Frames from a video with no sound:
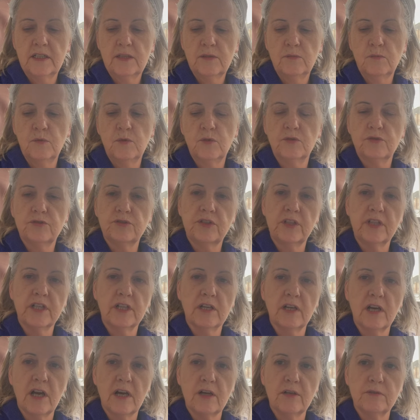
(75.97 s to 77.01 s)
Watery
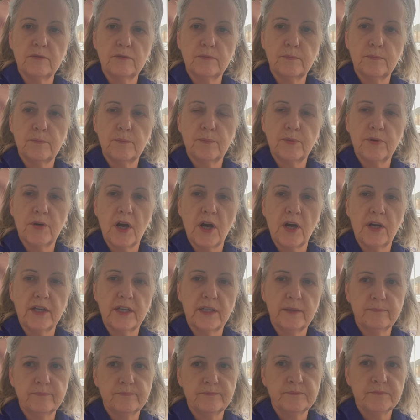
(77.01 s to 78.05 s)
Glow
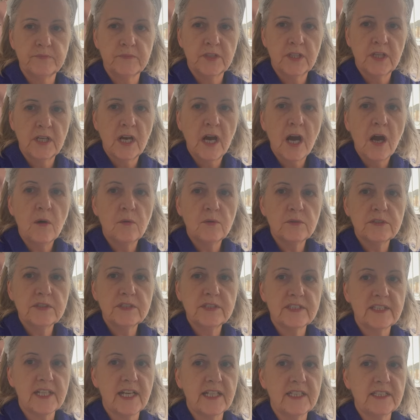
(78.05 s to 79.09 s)
Prime. I wouldn't
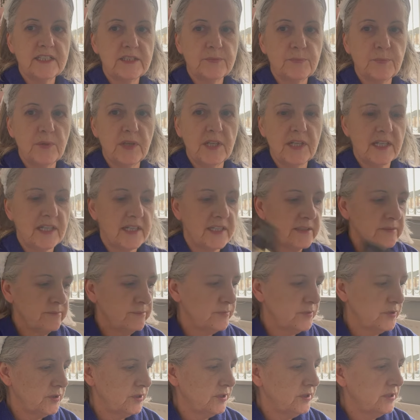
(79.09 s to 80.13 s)
say it's brilliant,
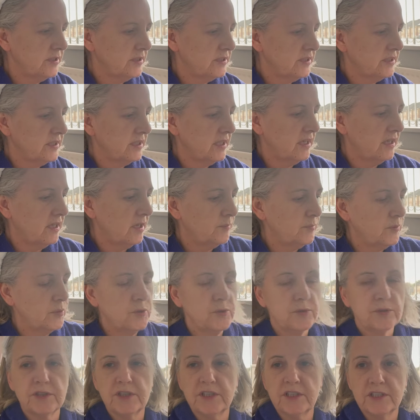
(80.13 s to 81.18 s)
but I
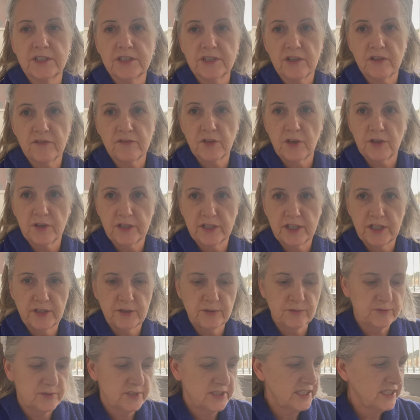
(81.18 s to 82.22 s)
bought it, so I've got to
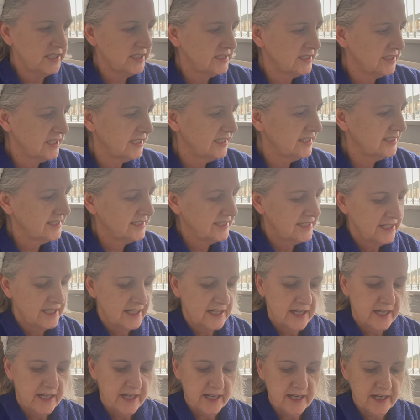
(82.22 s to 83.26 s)
use it.
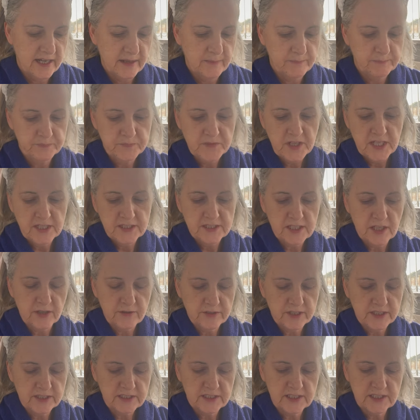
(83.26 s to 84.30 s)
Um, so
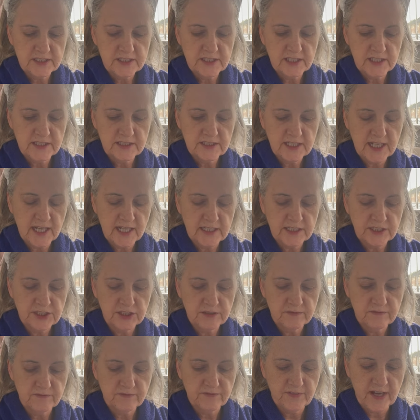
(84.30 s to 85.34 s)
this is the
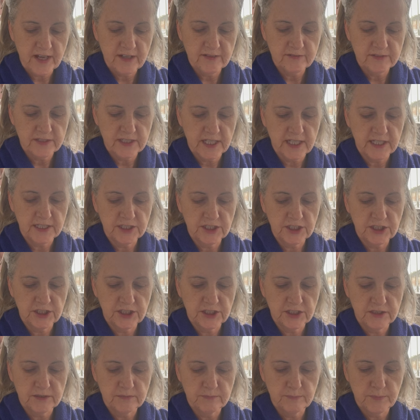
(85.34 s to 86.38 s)
Intelligent
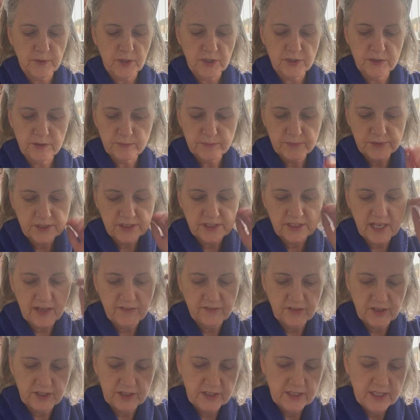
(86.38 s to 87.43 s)
Foundation by number
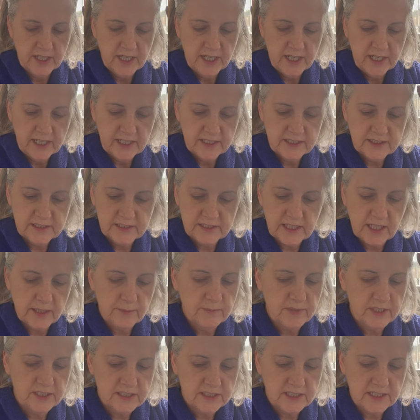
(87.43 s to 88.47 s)
seven. It
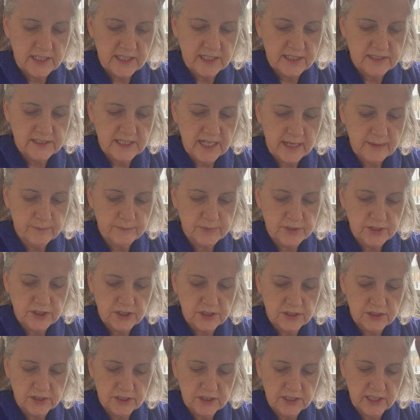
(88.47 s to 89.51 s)
seamlessly adapts
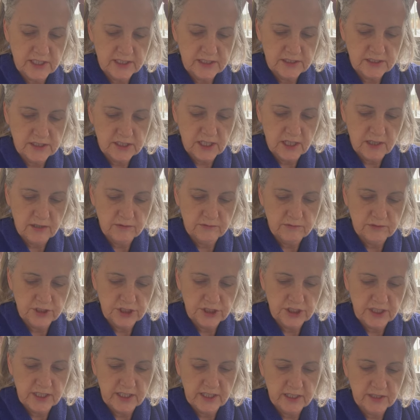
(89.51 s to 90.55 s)
to skin tone,
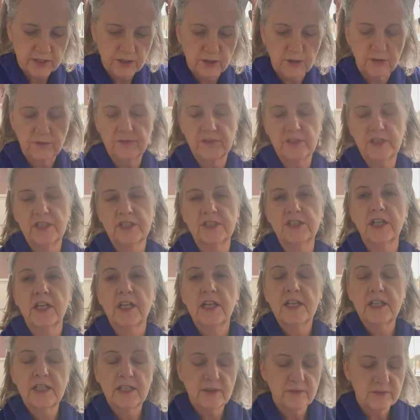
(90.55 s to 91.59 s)
sheer coverage.
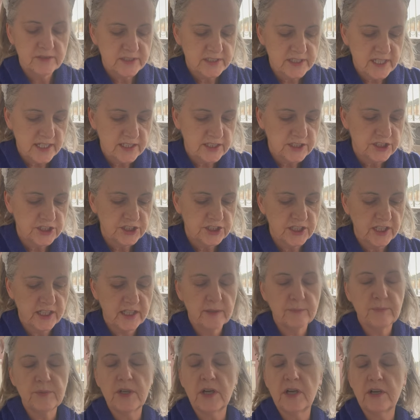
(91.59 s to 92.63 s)
Now it says sheer,
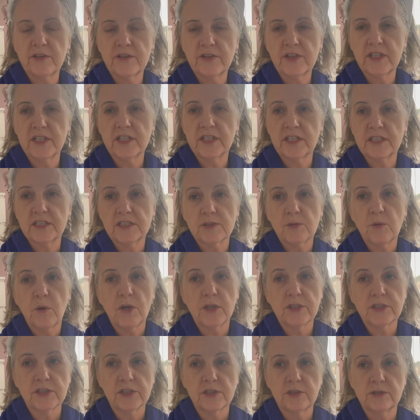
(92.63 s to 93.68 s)
but I think it's
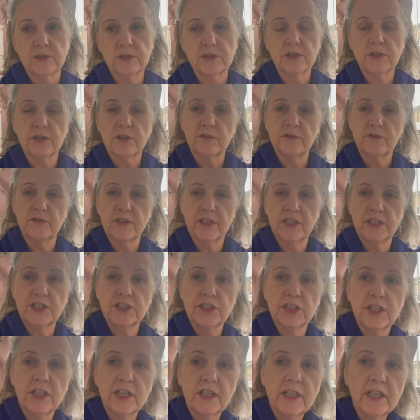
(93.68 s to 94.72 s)
quite a good
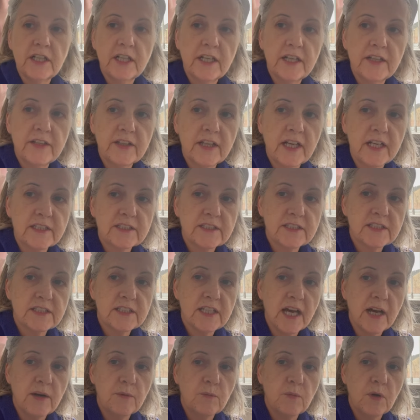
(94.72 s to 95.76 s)
coverage. And that's
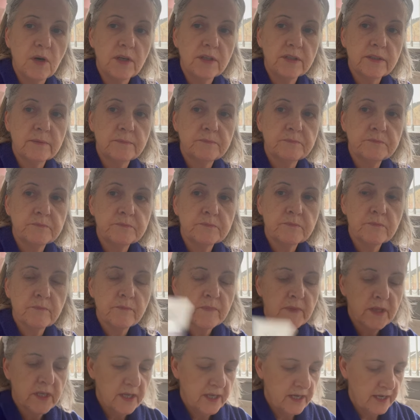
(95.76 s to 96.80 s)
that one.
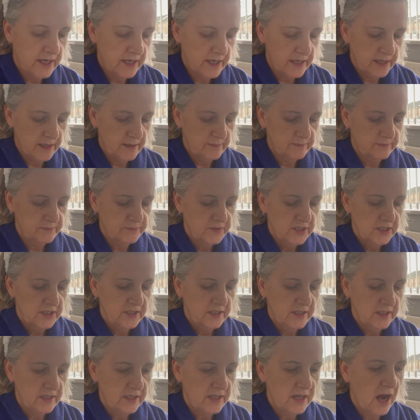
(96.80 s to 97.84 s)
Um,
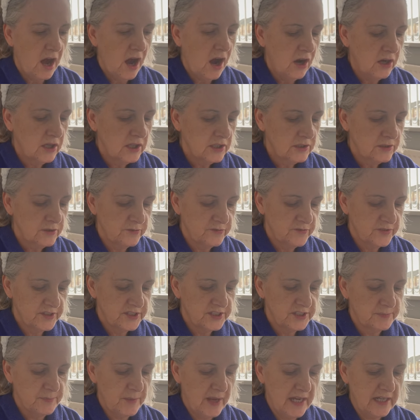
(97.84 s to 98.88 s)
I love the
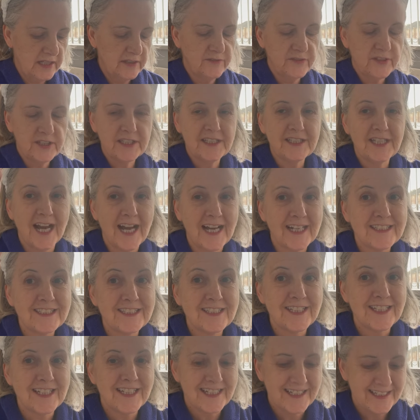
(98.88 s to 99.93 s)
smell of it
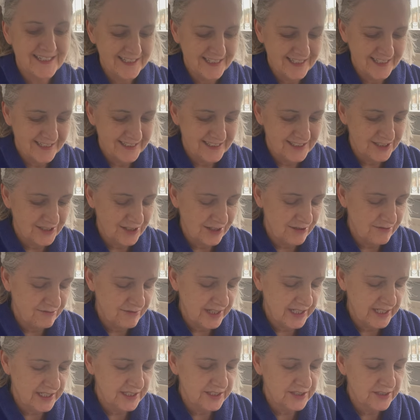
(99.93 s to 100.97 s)
actually. It's got a
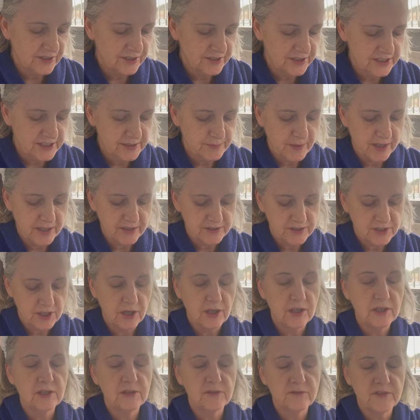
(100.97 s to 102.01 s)
really nice smell. It's got
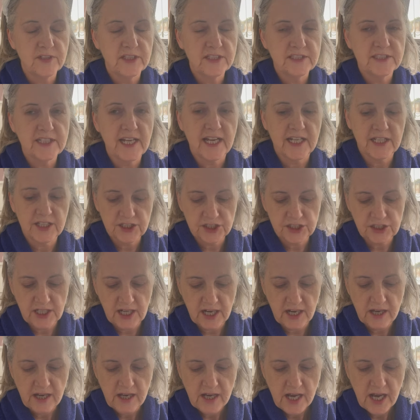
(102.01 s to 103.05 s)
a lovely
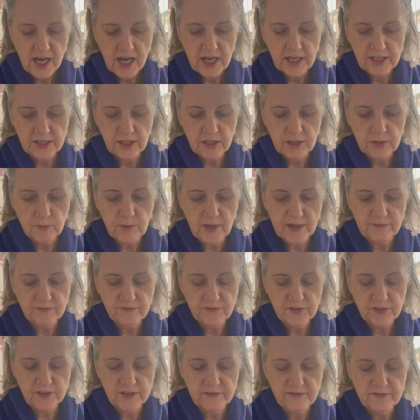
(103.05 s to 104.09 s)
texture. And I went
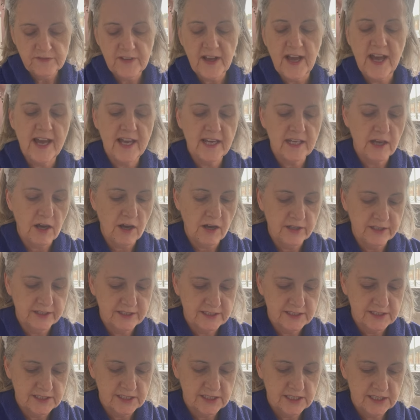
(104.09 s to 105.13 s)
for the Fair
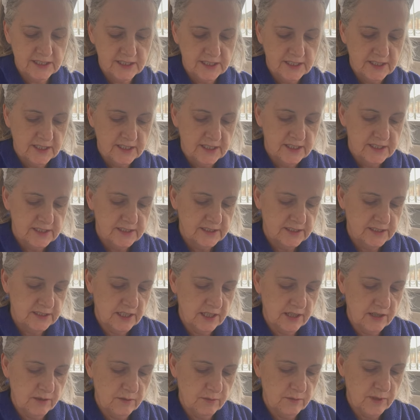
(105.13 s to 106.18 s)
Light.
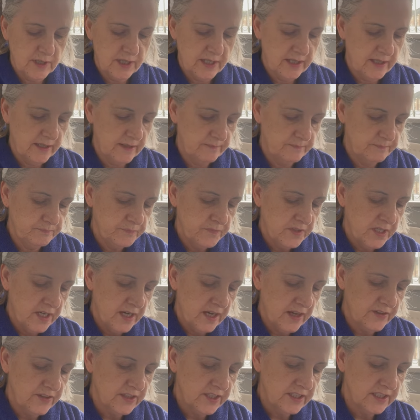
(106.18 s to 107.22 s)
So um,
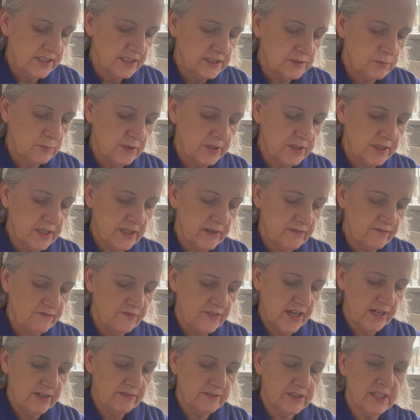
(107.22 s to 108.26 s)
I think it's one of them
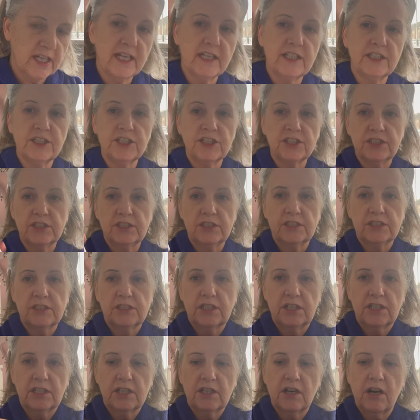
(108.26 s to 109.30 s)
foundations
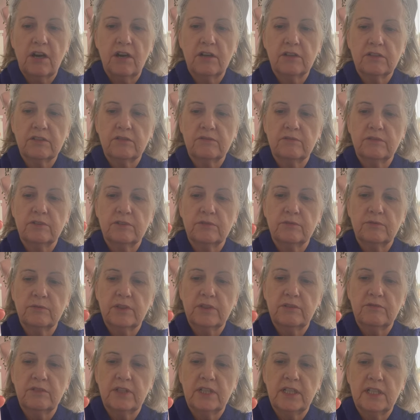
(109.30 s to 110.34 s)
that you can't go wrong with
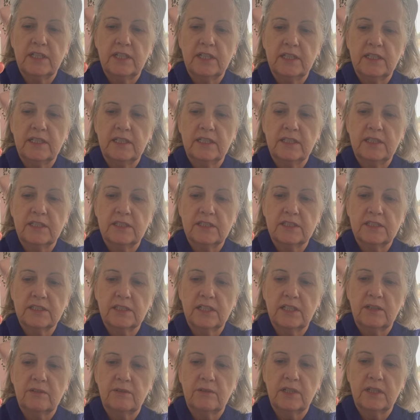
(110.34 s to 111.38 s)
really.
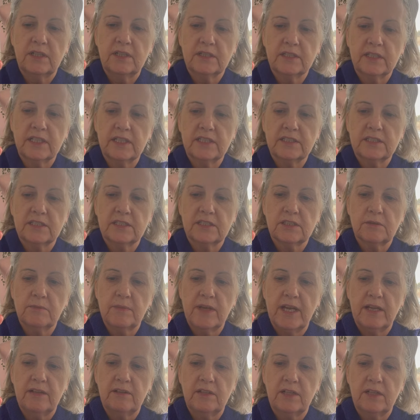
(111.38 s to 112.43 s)
So I'll get some
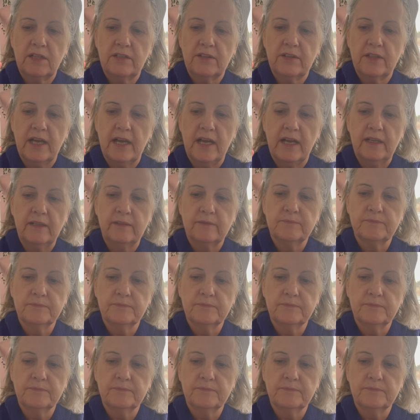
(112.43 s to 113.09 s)
out like that.